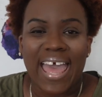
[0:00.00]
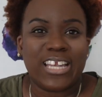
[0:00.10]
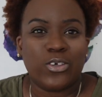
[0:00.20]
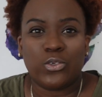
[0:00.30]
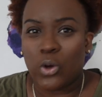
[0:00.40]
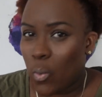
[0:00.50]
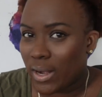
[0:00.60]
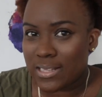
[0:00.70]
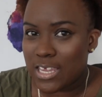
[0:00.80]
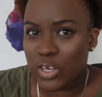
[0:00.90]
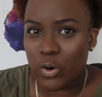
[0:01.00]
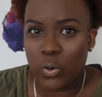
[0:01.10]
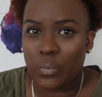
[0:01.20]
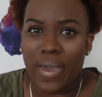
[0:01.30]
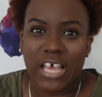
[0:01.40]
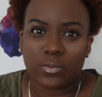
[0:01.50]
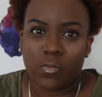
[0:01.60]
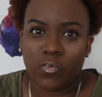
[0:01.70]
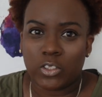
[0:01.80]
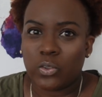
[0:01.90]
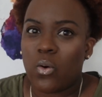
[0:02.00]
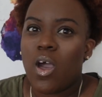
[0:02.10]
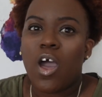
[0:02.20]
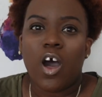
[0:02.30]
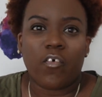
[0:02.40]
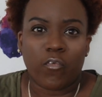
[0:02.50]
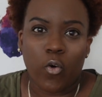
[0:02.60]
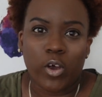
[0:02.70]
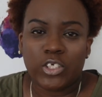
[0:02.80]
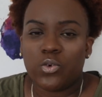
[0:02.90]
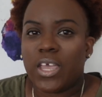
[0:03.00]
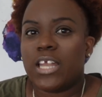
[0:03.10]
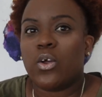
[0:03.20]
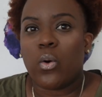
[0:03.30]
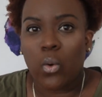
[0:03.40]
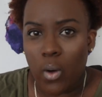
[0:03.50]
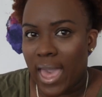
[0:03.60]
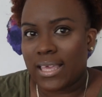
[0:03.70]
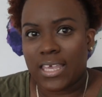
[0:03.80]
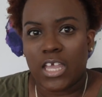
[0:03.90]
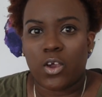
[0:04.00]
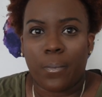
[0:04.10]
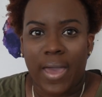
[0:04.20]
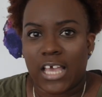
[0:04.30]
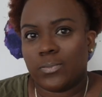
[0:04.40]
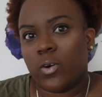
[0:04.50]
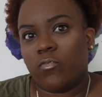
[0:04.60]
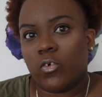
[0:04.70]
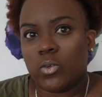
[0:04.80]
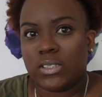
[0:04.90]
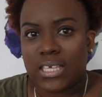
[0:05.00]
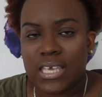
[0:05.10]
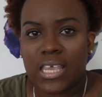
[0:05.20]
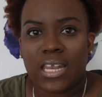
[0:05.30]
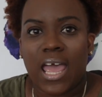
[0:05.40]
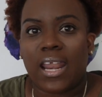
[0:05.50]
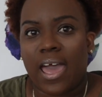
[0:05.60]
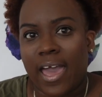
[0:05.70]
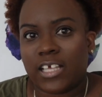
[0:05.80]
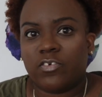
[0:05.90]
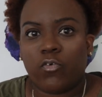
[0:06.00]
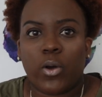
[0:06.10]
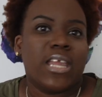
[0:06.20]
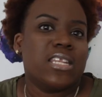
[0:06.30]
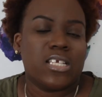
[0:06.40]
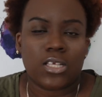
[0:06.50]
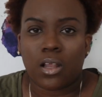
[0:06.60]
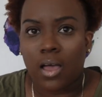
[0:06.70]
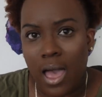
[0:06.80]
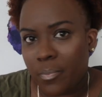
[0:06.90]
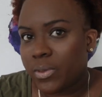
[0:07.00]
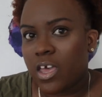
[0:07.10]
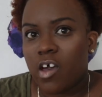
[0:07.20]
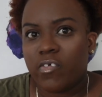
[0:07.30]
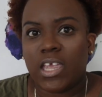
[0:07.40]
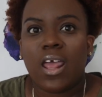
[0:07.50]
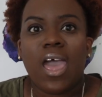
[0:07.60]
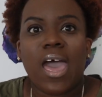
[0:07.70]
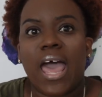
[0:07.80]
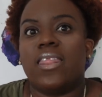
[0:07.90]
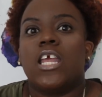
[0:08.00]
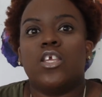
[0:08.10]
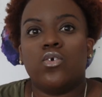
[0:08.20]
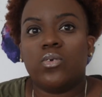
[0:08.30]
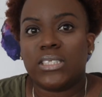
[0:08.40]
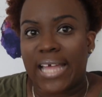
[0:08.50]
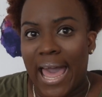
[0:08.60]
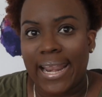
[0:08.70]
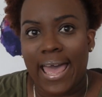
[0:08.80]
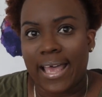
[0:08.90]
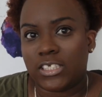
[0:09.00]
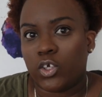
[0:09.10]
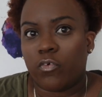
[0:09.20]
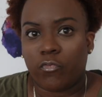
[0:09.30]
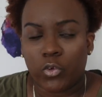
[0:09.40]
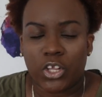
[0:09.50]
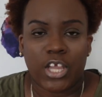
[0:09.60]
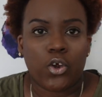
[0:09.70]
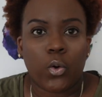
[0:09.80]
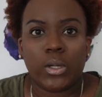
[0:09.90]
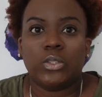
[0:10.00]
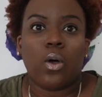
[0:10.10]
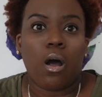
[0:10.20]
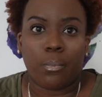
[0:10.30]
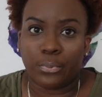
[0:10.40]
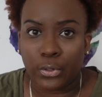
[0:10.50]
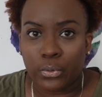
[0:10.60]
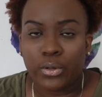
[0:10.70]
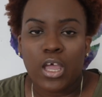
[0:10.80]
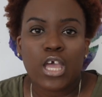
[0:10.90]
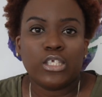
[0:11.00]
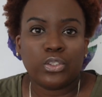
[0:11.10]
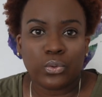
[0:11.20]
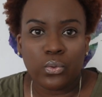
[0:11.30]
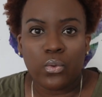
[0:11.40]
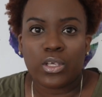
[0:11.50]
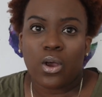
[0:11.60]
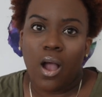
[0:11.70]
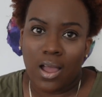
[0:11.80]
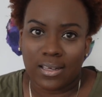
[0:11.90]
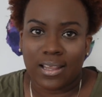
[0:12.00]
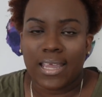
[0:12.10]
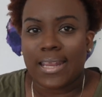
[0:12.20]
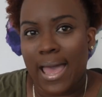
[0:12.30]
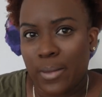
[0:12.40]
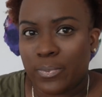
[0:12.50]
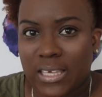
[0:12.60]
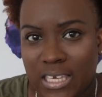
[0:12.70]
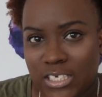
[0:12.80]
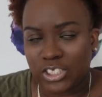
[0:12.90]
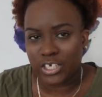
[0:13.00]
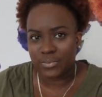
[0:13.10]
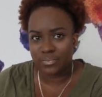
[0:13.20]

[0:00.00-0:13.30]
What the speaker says: and you don't want to take your own passport photo, of course you can go and get your passport photo taken and ask for a digital copy of it, and then use that as your photo that you're going to upload to your online application.